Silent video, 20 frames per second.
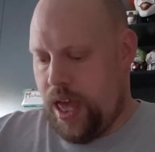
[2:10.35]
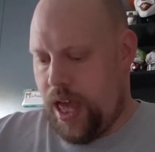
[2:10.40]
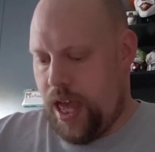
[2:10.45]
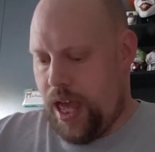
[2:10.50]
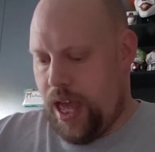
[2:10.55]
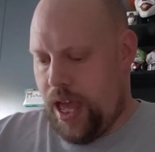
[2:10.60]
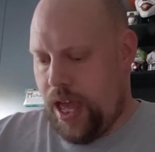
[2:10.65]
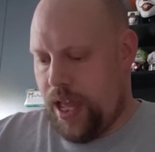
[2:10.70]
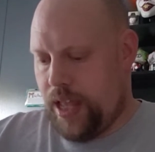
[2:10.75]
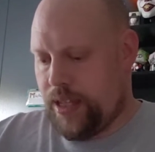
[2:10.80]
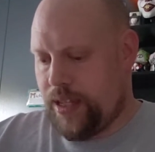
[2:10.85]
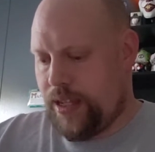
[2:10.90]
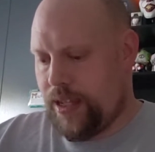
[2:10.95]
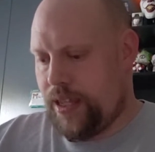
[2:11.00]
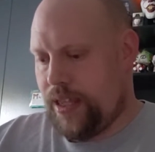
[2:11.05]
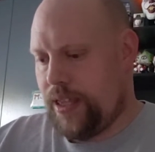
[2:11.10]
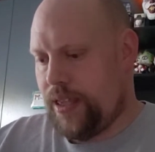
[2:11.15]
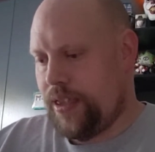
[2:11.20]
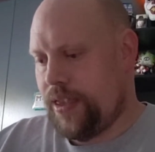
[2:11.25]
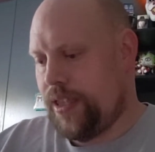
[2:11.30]
And
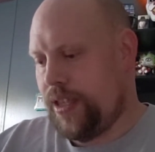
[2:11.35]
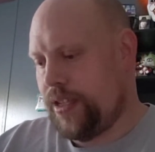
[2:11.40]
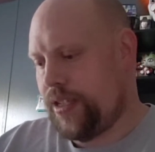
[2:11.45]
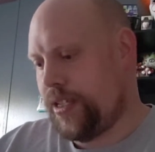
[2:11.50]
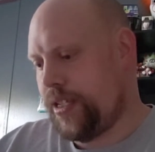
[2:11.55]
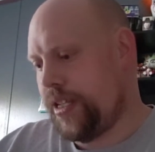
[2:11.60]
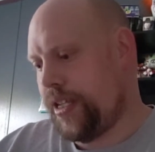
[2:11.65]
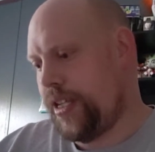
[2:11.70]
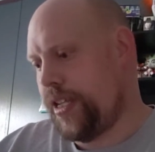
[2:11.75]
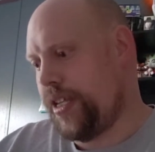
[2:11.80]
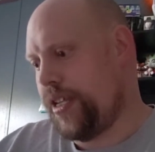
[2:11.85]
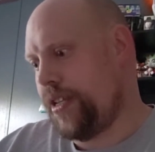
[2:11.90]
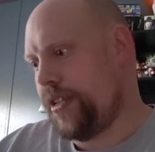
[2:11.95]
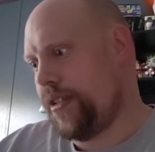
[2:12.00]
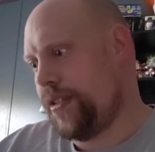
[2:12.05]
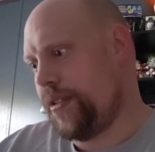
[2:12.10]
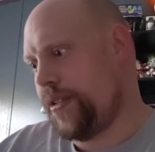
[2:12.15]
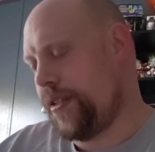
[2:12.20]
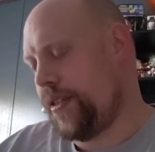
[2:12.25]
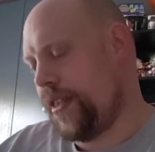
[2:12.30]
this
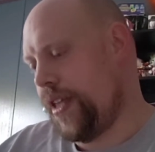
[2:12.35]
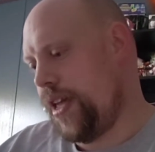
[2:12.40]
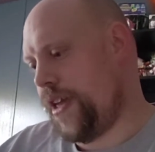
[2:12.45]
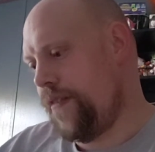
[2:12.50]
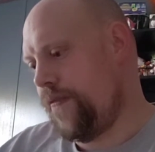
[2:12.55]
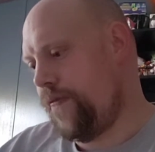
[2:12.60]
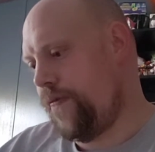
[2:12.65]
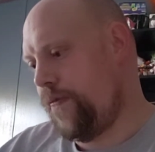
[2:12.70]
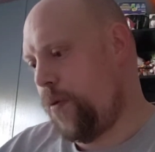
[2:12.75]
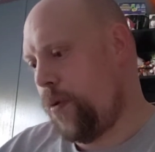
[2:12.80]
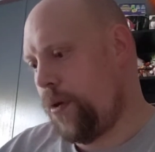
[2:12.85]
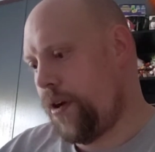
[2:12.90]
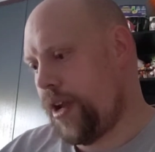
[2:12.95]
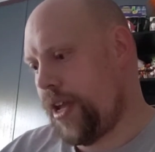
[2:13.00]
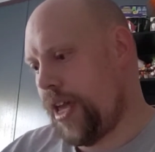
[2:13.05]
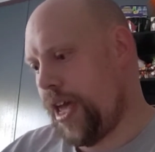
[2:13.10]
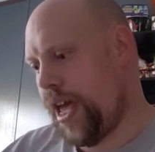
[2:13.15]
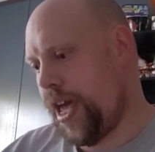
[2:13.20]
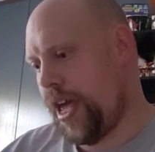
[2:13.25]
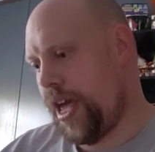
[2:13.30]
is the
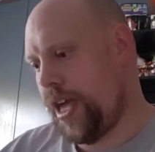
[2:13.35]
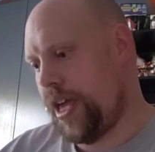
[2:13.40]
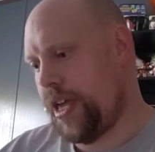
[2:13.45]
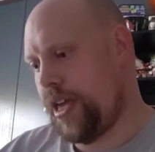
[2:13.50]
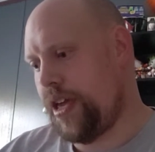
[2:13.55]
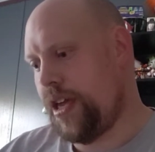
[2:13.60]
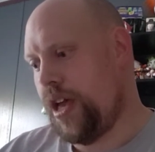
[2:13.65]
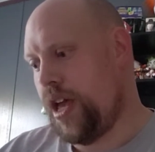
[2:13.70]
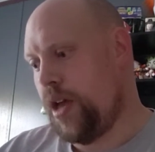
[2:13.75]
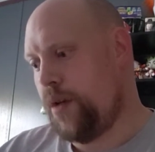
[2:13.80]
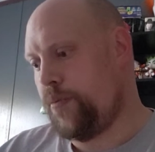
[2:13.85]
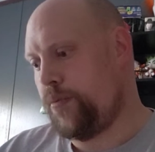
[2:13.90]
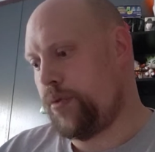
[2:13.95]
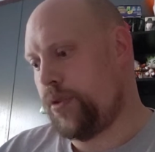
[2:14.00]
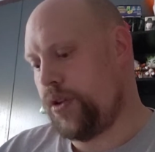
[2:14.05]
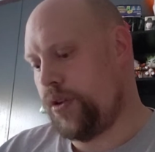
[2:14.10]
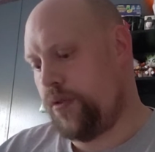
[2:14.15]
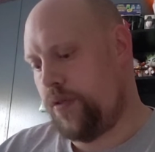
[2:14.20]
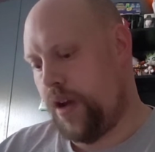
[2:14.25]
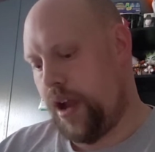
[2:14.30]
4K
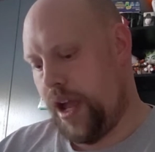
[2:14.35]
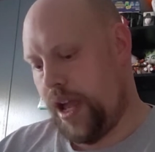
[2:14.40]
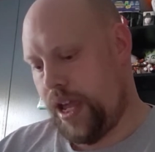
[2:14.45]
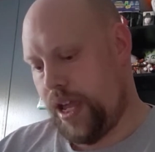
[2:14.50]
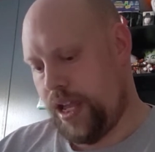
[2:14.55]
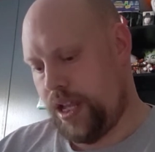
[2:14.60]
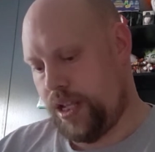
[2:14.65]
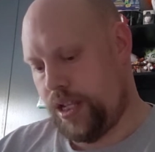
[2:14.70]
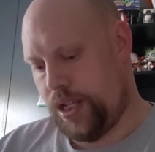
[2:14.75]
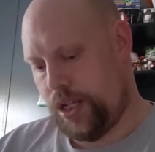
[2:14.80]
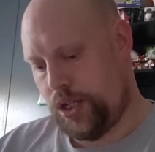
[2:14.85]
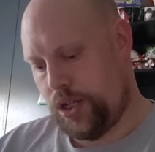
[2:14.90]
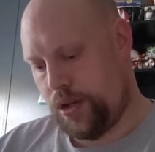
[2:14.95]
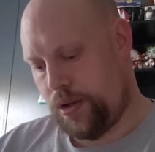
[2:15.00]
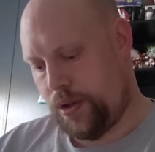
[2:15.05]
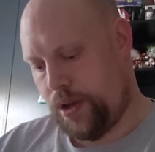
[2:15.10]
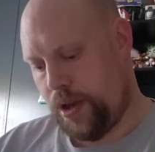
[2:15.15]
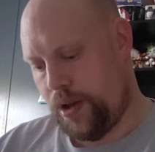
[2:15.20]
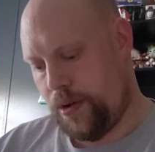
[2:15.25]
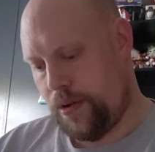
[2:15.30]
Blu-ray digital
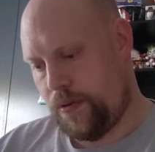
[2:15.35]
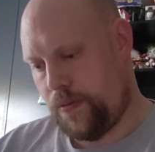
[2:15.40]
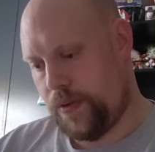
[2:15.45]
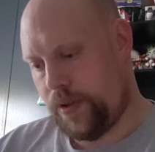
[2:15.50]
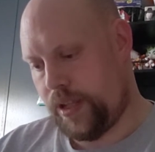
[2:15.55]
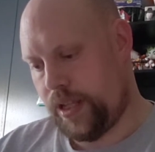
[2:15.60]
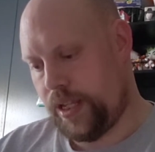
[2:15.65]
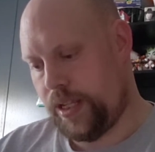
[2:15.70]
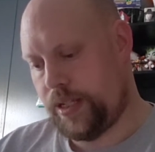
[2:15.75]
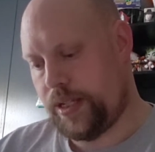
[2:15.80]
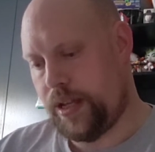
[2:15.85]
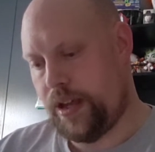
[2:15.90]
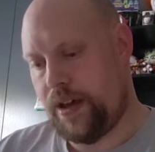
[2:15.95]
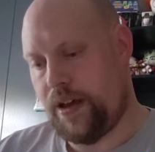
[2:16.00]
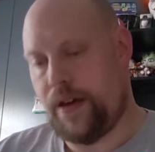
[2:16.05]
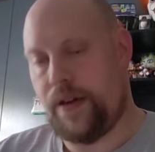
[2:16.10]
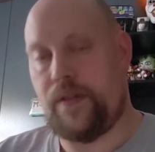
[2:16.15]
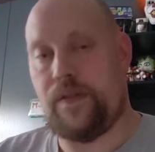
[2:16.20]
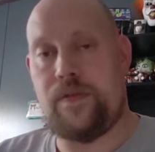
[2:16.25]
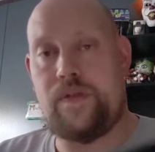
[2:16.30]
code release
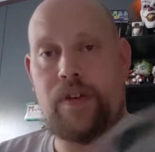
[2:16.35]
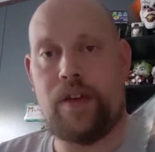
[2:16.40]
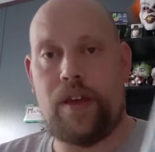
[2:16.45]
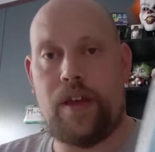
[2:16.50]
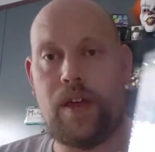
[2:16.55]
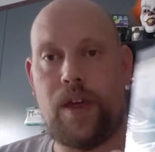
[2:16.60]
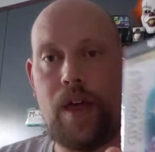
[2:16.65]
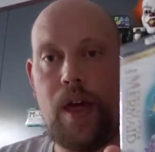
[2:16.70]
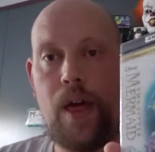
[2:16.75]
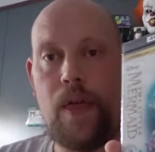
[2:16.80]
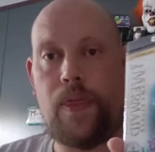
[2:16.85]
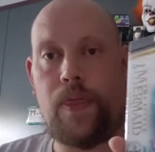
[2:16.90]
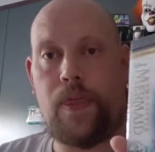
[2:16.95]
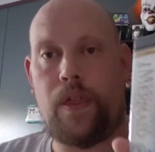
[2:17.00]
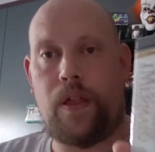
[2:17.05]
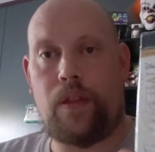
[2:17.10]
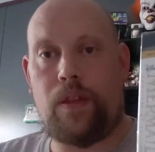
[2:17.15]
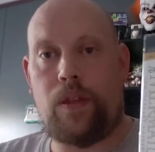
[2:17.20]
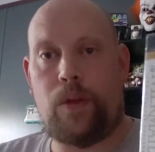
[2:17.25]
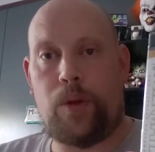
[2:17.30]
of
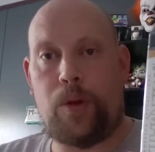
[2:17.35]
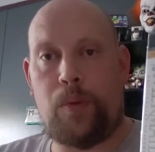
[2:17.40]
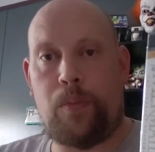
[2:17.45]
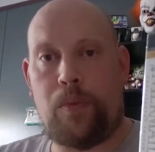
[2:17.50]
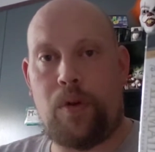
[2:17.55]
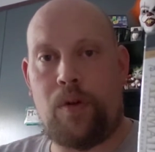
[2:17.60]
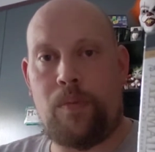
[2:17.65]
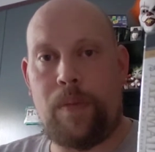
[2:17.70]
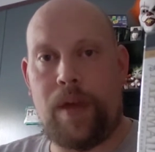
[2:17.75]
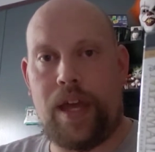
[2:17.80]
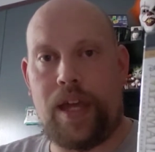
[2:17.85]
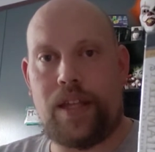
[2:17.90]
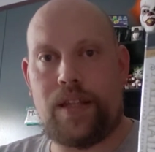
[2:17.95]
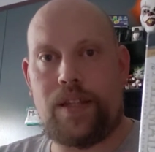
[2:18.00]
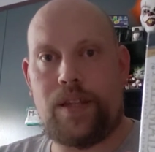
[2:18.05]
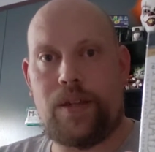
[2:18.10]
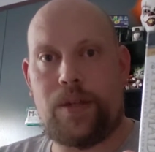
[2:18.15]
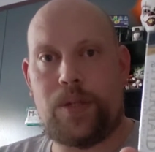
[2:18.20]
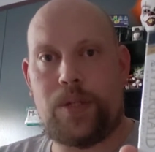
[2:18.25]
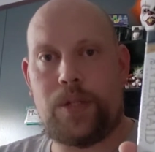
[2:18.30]
The Little Mermaid.
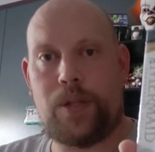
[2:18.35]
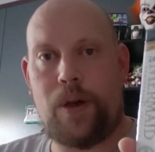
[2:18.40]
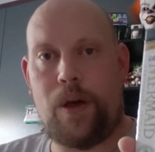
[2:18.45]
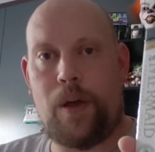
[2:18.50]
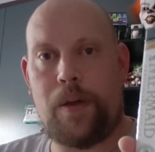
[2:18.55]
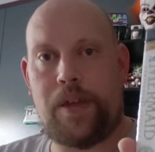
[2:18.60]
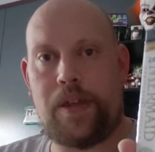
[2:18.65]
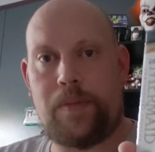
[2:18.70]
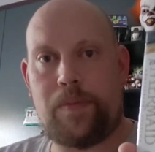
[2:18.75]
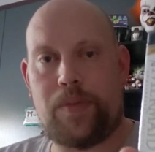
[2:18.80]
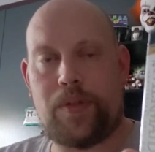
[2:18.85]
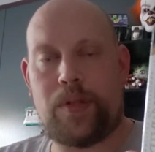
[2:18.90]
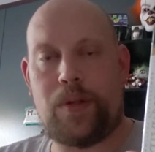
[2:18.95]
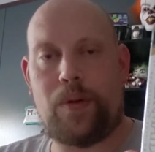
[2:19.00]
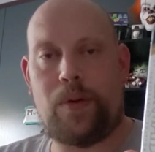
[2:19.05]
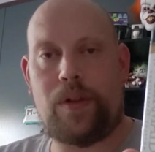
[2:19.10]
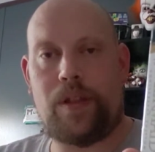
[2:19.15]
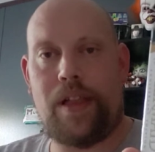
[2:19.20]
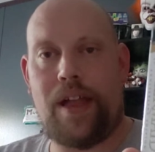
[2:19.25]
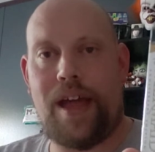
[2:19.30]
So I am
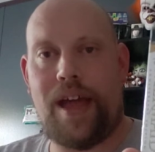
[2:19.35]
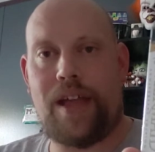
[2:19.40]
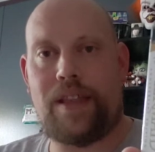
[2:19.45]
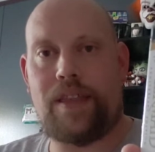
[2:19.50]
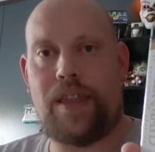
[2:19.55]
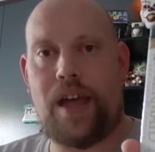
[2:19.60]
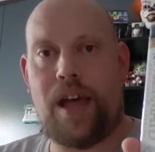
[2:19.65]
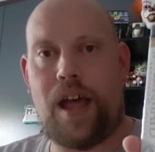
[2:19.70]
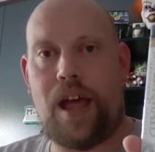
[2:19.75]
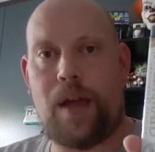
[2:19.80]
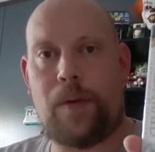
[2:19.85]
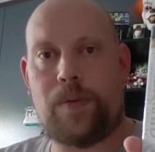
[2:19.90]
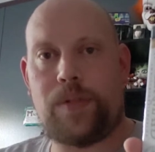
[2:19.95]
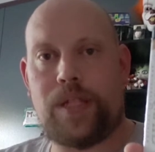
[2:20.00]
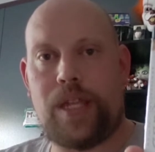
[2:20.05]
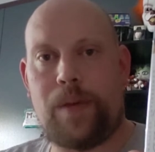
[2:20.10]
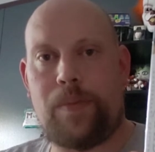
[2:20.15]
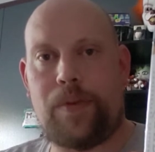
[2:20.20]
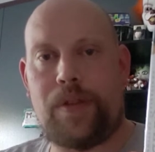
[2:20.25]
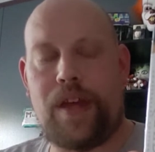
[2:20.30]
so glad that I was
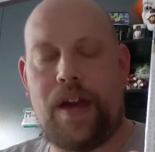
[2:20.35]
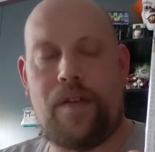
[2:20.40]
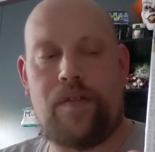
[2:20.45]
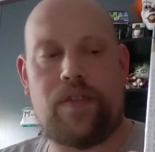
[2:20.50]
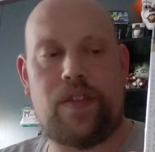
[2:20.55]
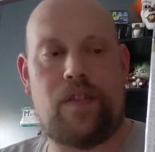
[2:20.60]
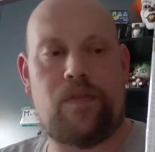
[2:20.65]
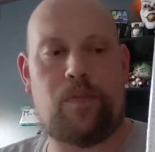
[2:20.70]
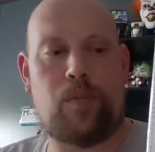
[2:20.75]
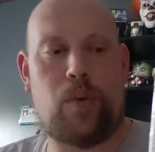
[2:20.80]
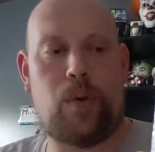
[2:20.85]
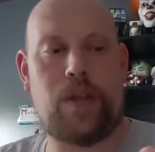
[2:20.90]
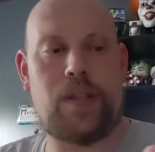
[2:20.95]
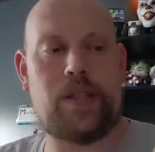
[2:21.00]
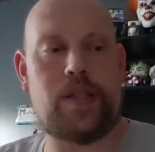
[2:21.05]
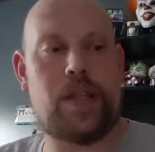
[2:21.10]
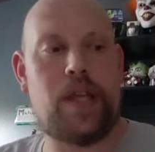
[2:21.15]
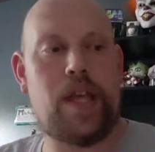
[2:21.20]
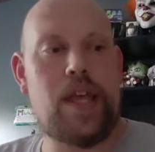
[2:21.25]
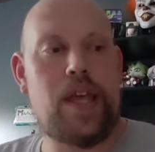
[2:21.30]
able to have enough
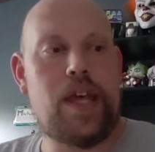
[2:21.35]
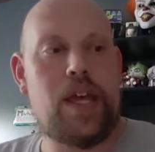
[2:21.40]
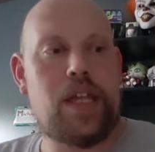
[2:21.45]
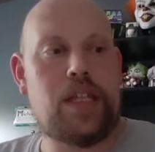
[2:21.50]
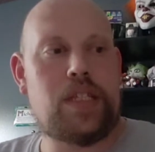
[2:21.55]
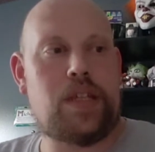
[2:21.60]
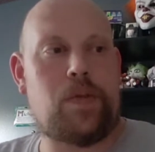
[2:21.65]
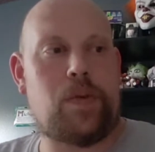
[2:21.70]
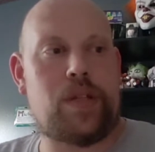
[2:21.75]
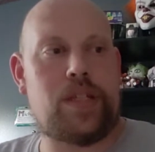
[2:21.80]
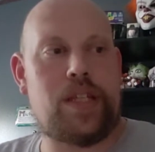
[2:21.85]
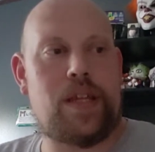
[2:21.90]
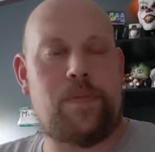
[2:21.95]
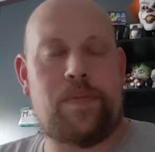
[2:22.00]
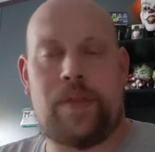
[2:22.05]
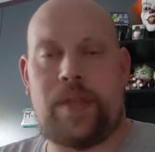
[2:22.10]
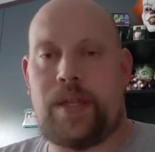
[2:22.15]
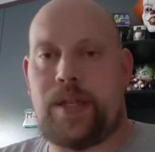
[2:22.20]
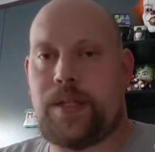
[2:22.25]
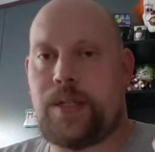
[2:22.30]
points to
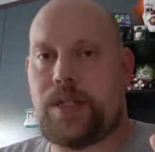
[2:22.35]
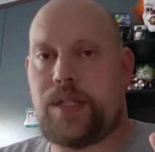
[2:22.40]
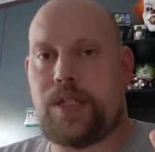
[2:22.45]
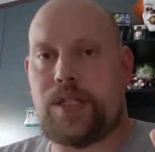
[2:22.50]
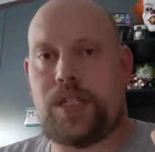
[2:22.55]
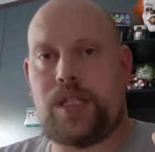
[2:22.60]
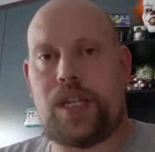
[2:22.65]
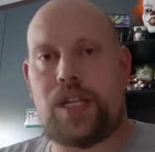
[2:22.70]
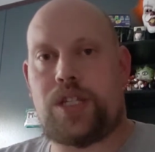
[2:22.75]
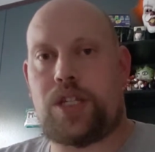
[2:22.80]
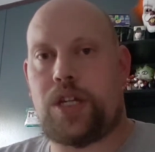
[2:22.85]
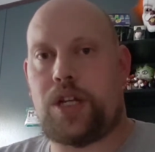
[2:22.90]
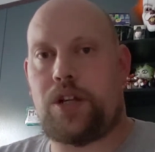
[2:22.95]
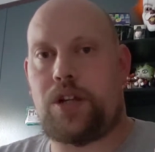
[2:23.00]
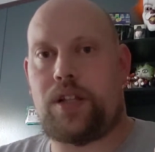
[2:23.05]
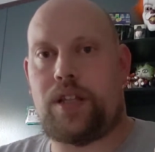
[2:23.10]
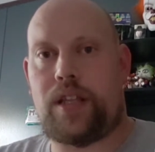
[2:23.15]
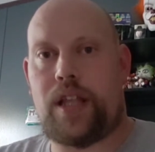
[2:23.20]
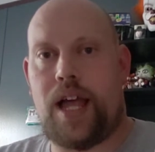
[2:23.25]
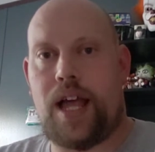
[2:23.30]
redeem this. Such a
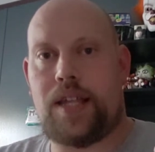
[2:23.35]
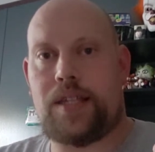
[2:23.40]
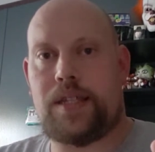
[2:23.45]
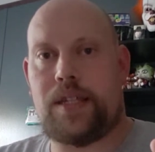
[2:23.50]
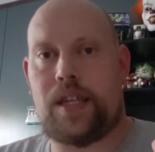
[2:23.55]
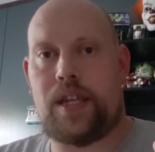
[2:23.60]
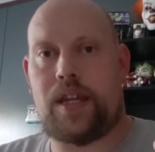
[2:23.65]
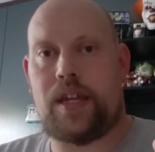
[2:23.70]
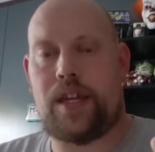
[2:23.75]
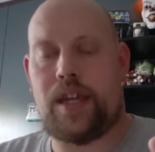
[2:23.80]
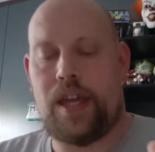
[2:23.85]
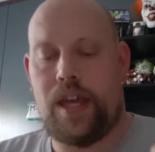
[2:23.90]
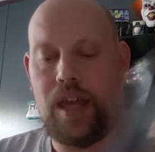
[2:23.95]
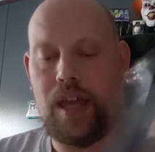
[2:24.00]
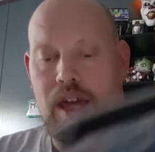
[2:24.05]
classic.